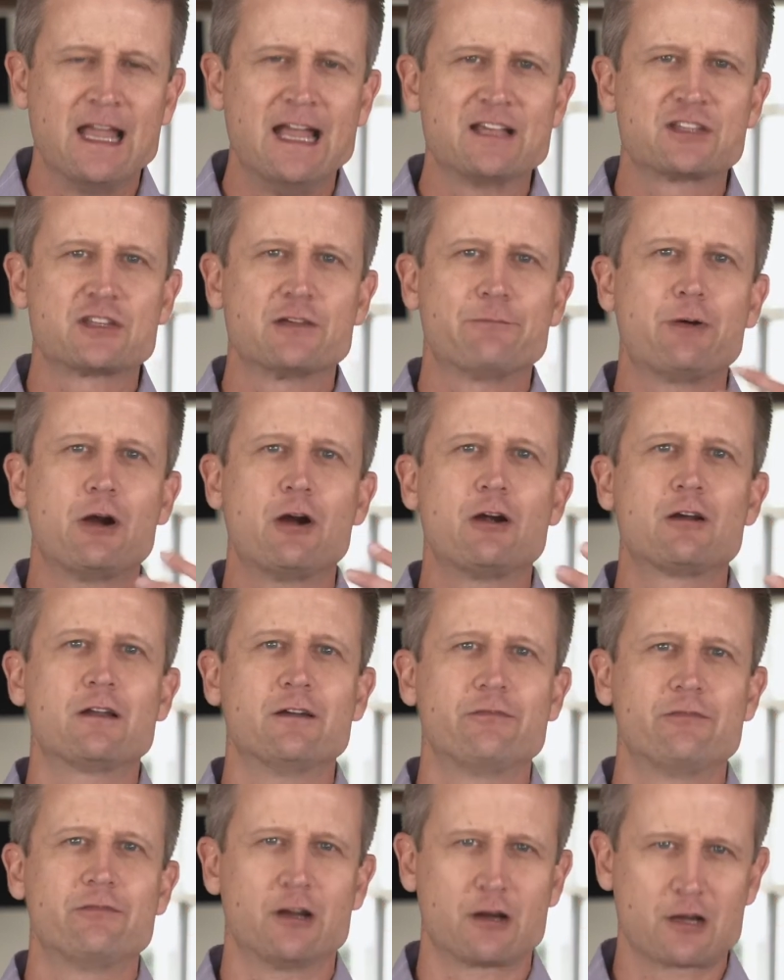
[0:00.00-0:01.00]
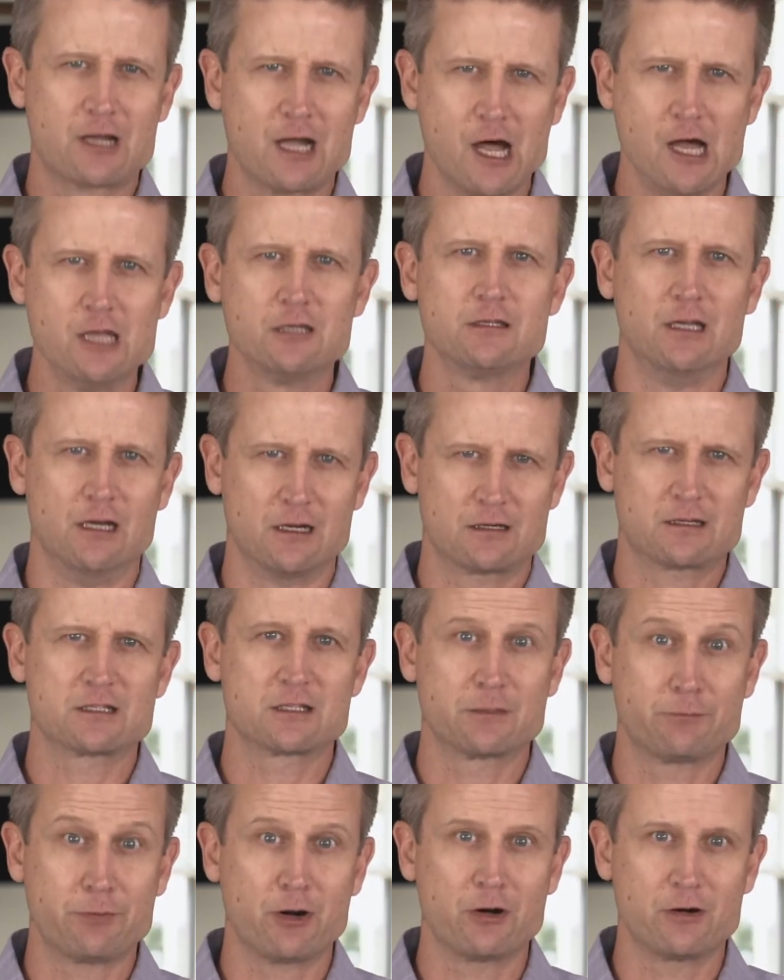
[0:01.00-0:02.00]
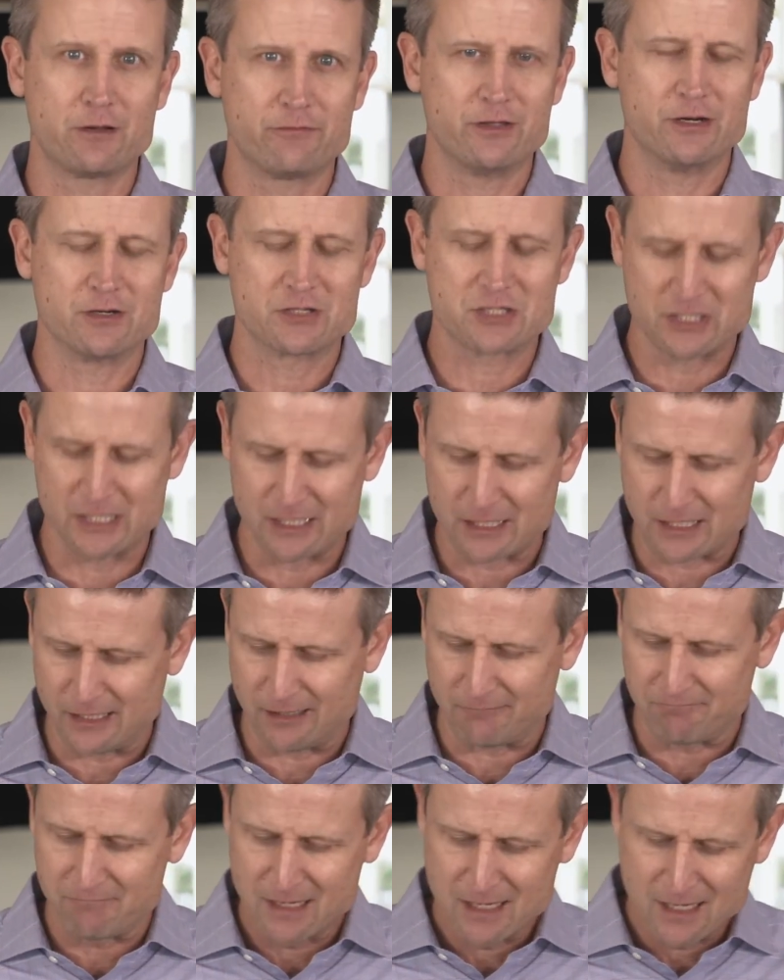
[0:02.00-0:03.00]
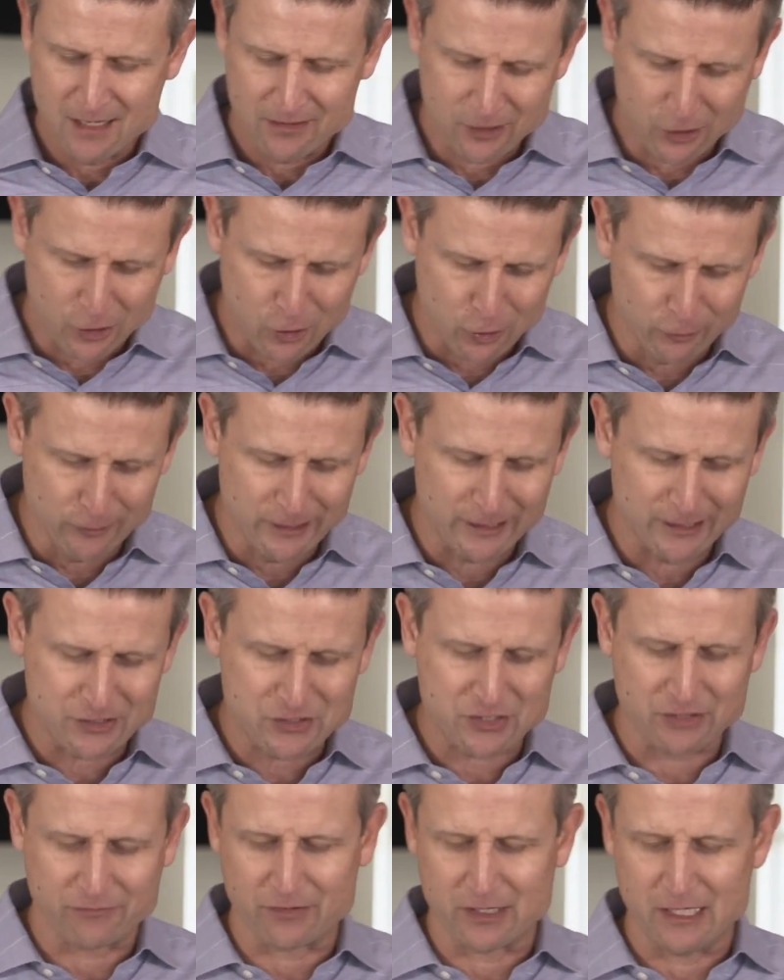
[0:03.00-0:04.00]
as a part of their conduct, as a part of their seeking the holiness of